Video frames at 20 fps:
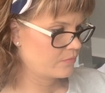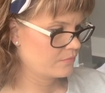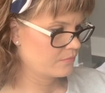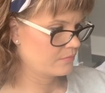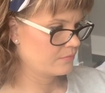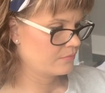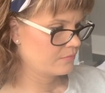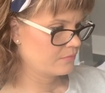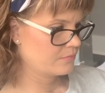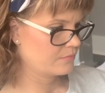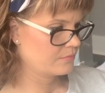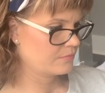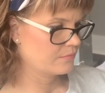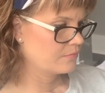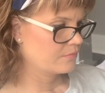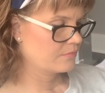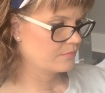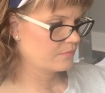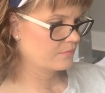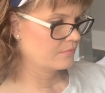
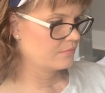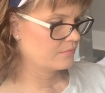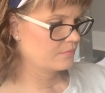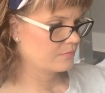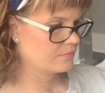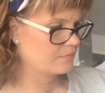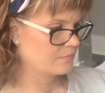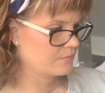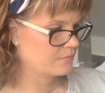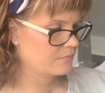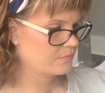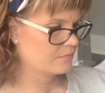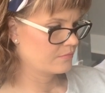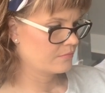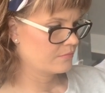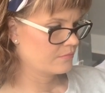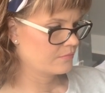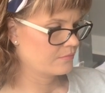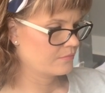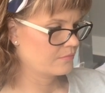
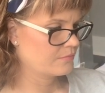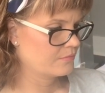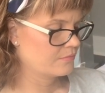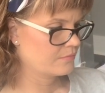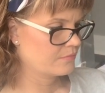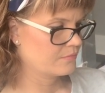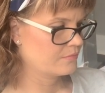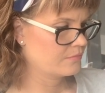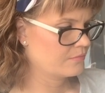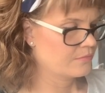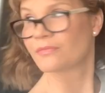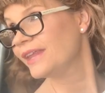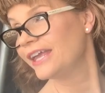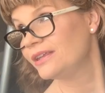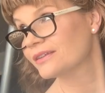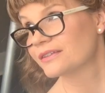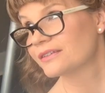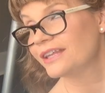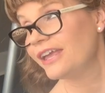Nothing is said.